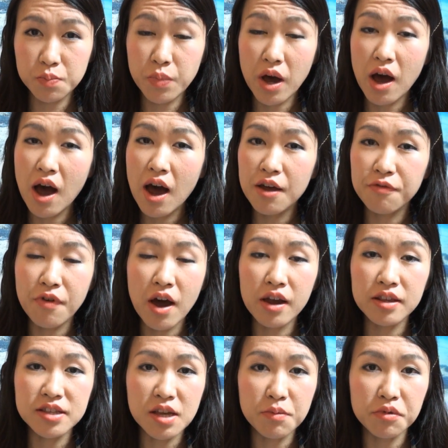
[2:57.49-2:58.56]
but I
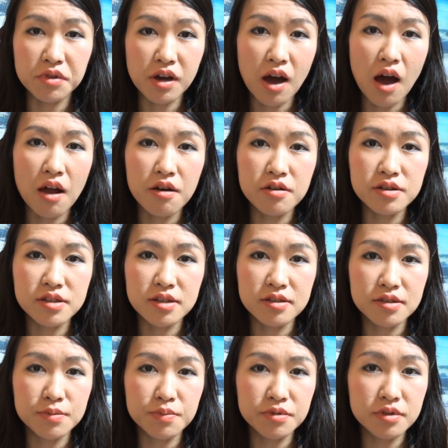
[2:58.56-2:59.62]
find some of the colors are
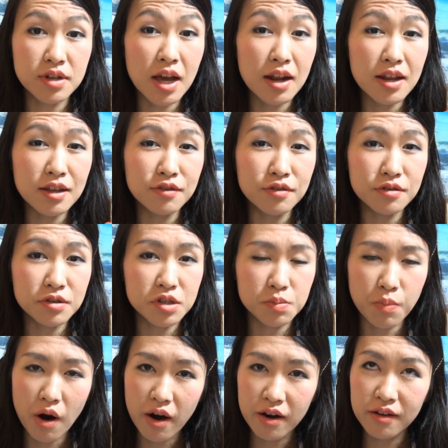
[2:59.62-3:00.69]
slightly too
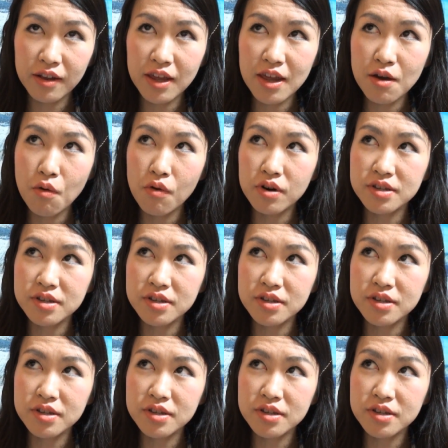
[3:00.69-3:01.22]
sparkly or